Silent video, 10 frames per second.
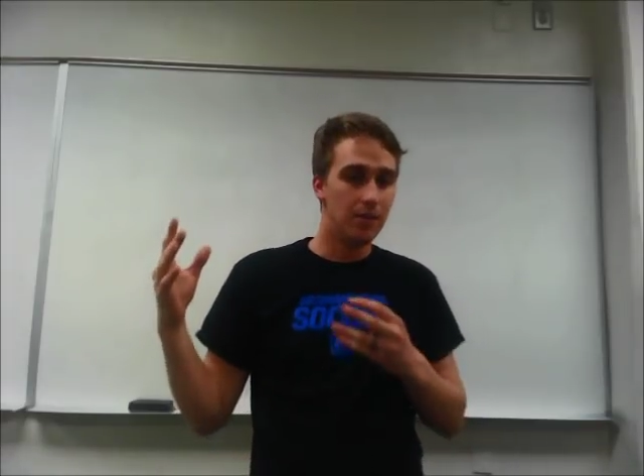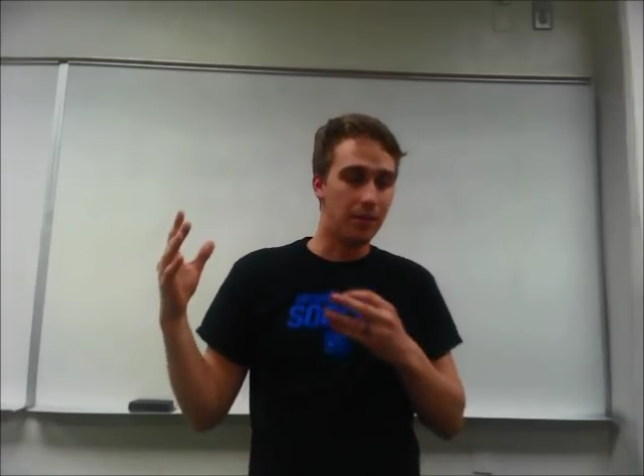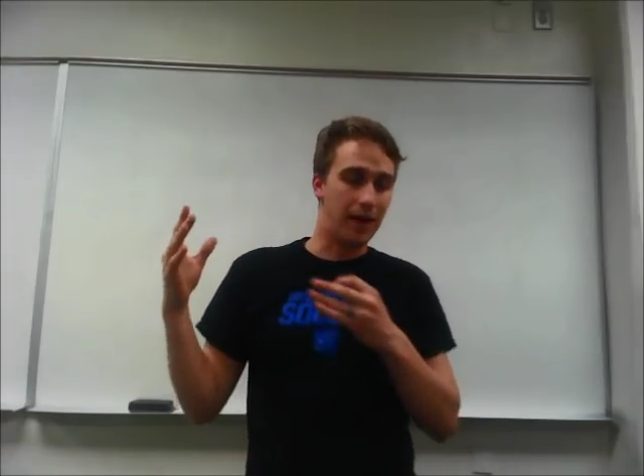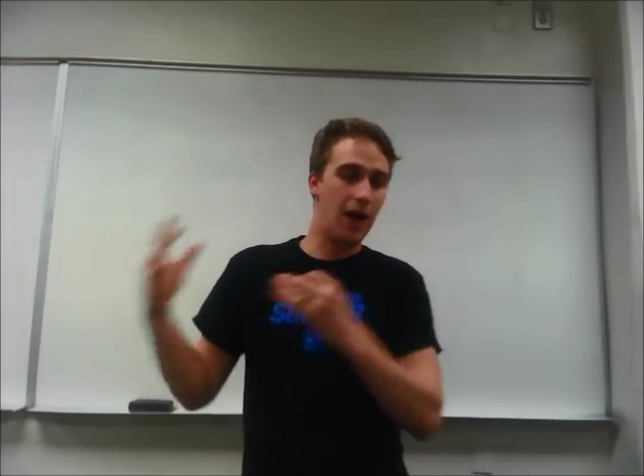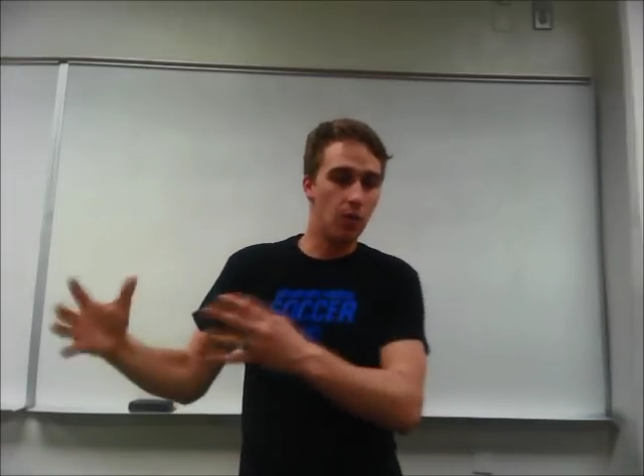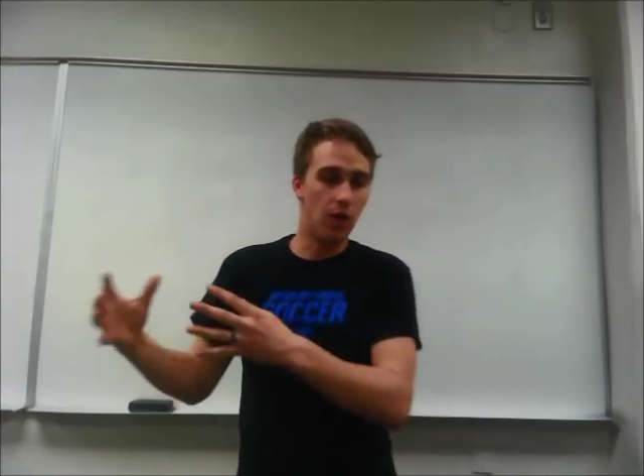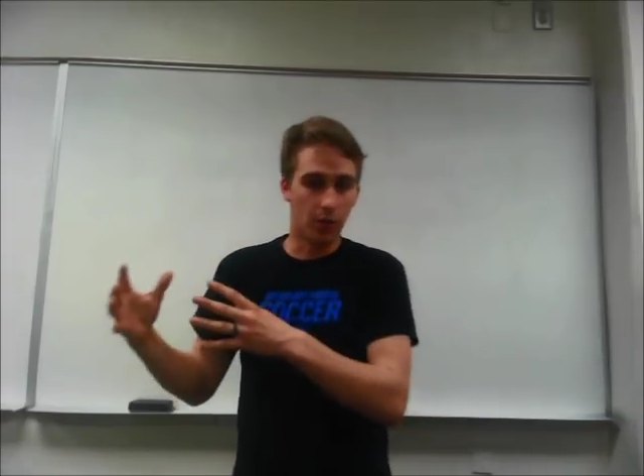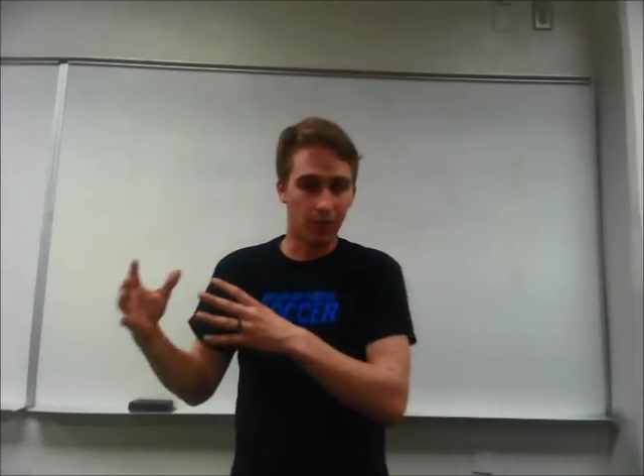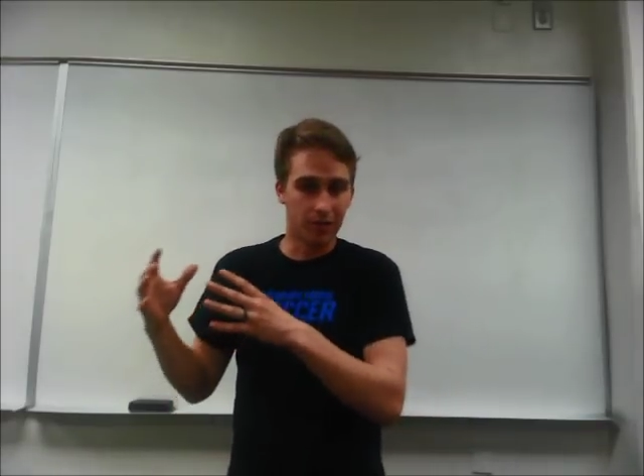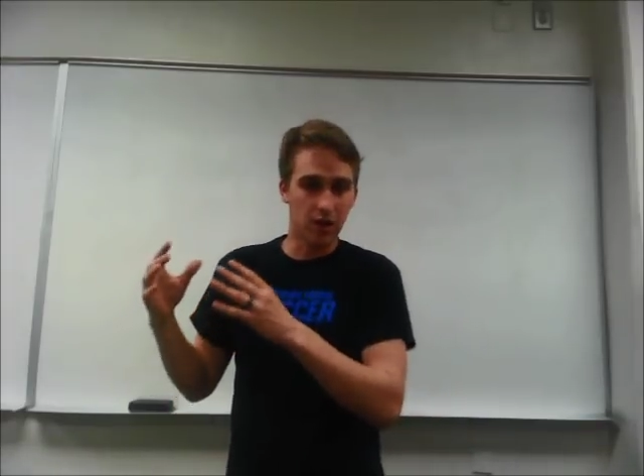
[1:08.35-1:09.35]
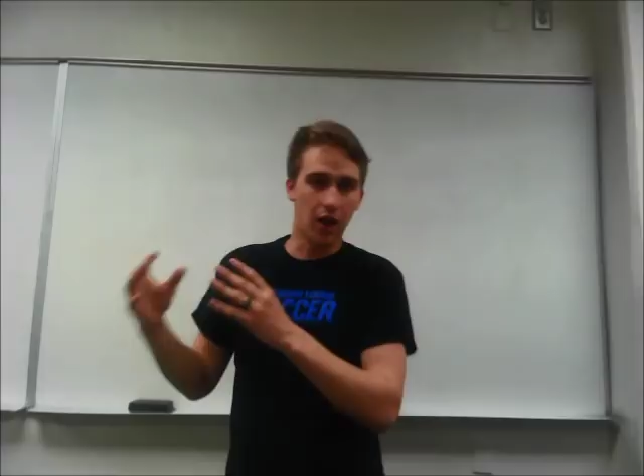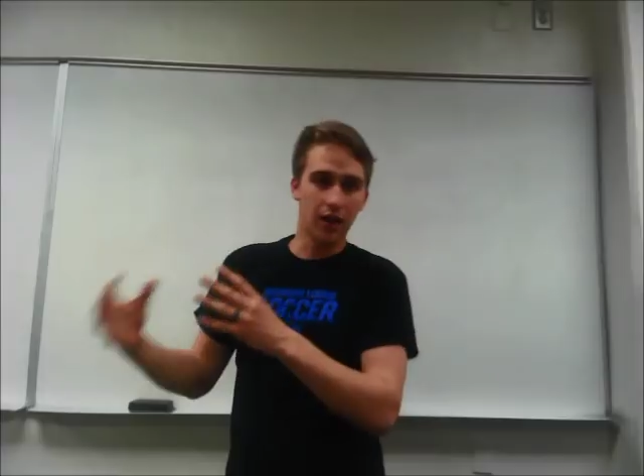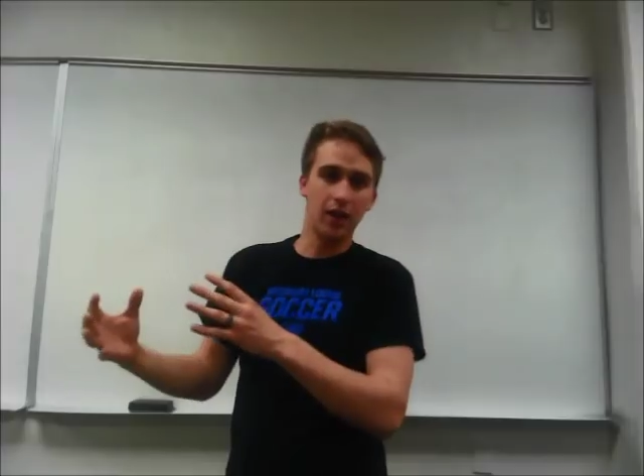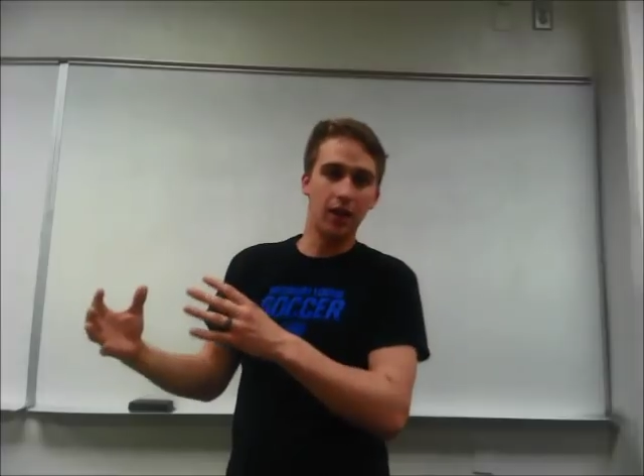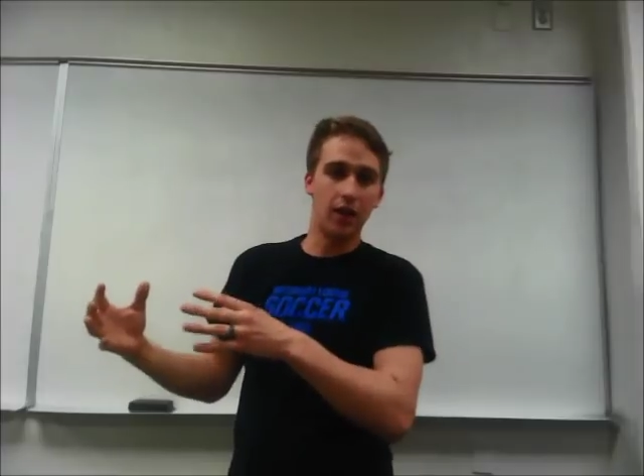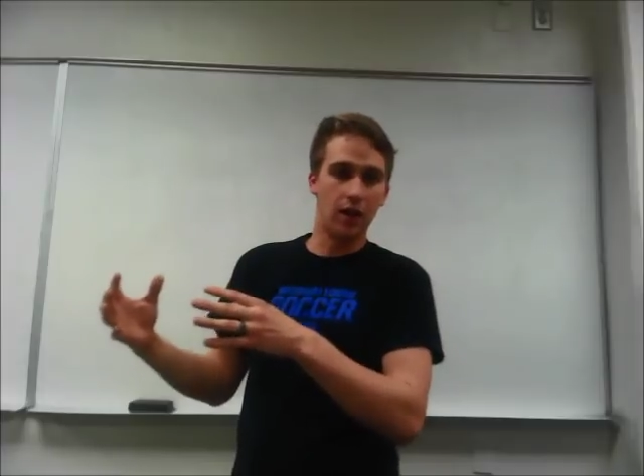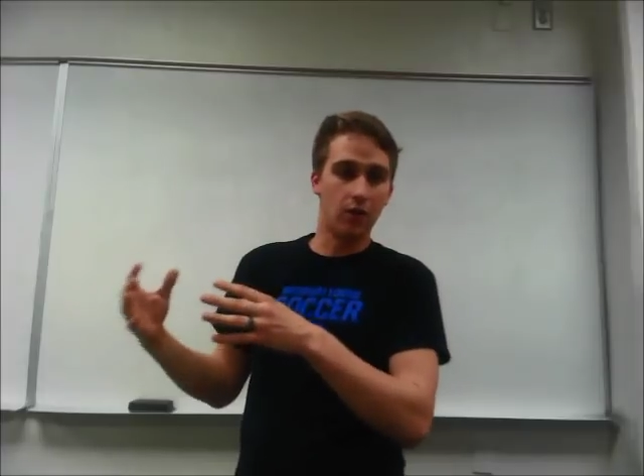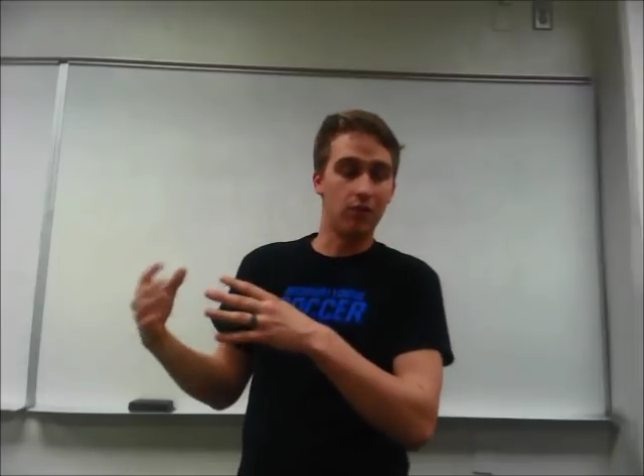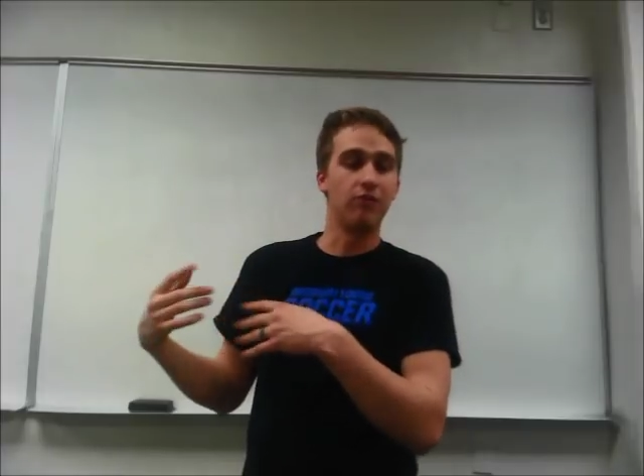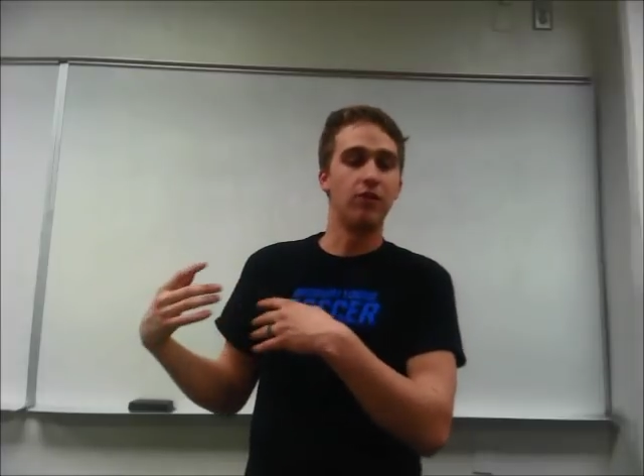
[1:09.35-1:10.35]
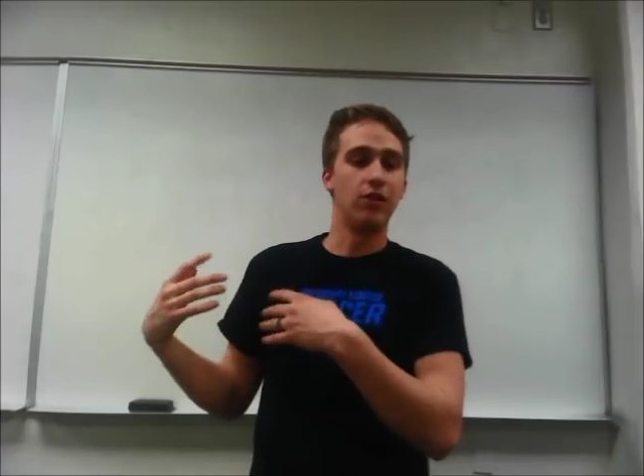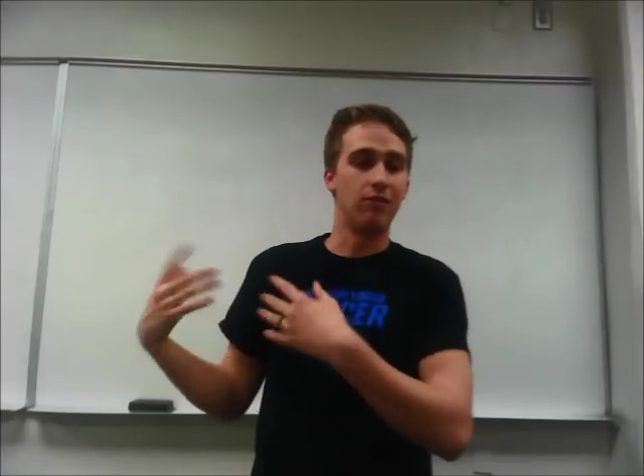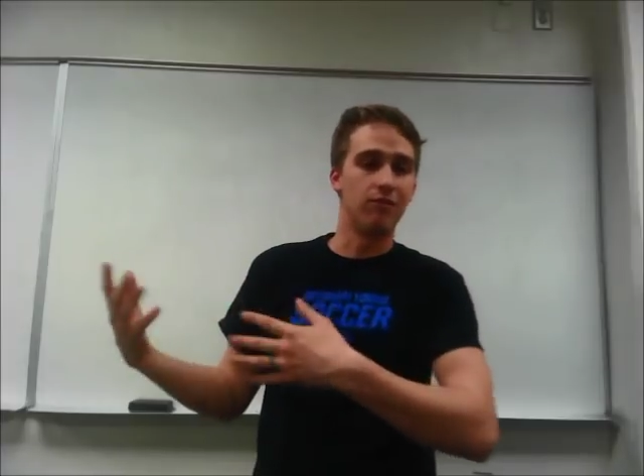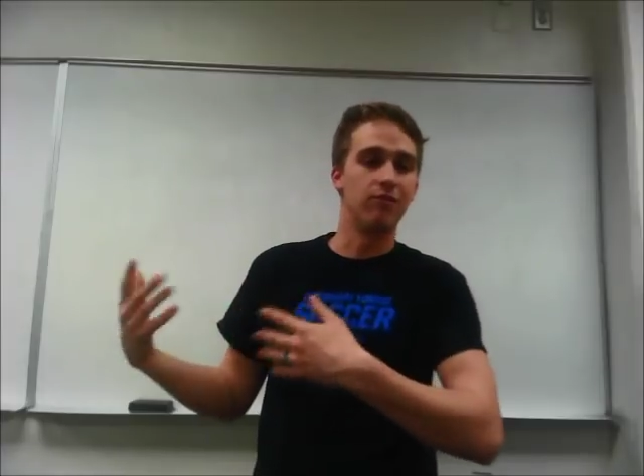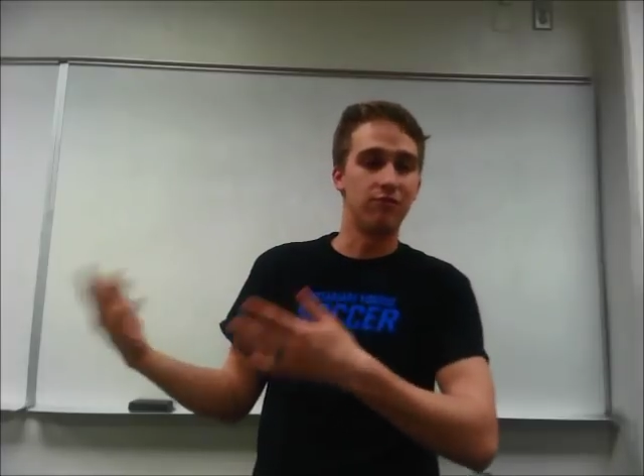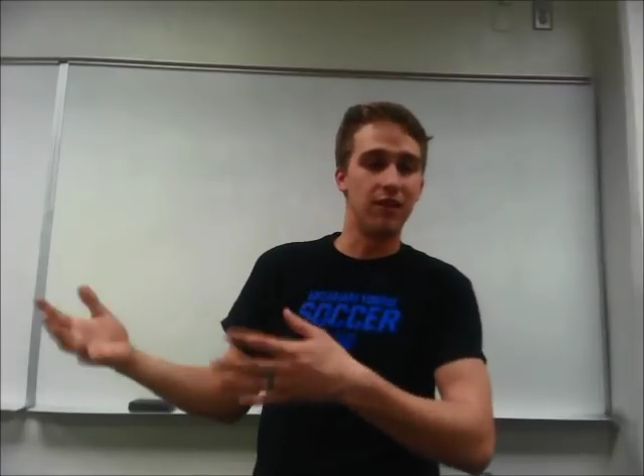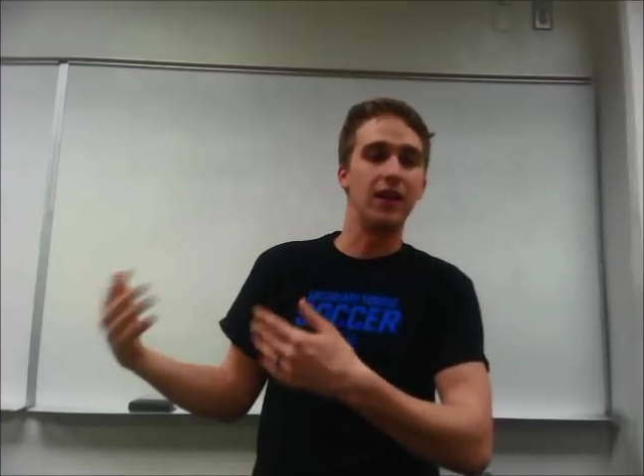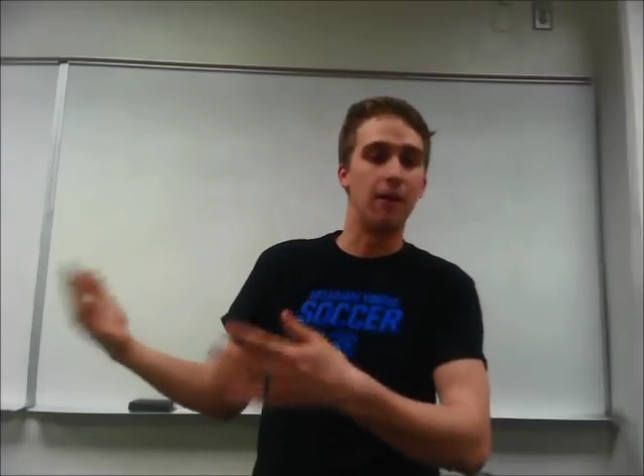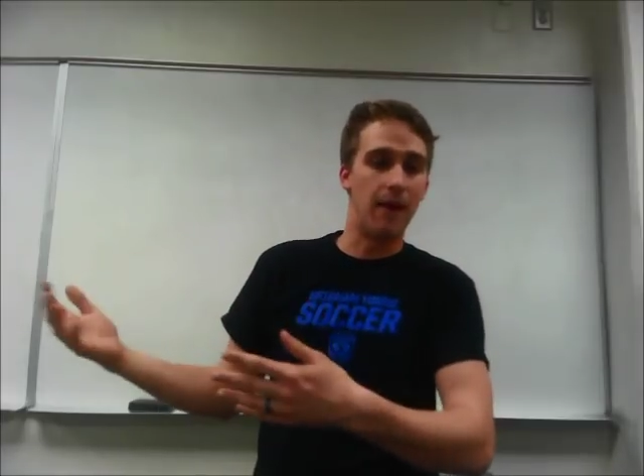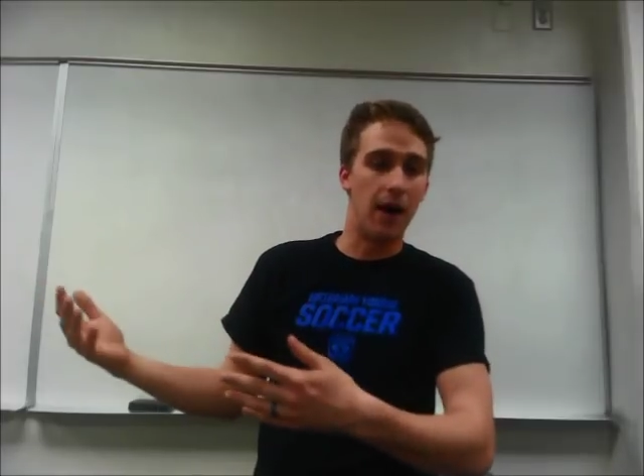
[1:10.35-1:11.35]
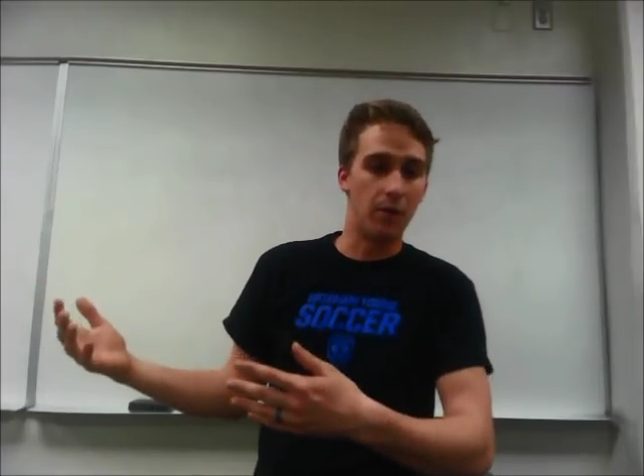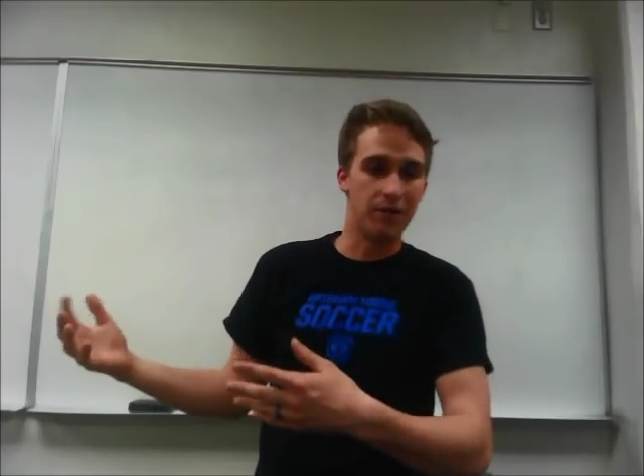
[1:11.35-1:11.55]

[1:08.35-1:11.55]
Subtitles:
but how what we're talking or you're reading about,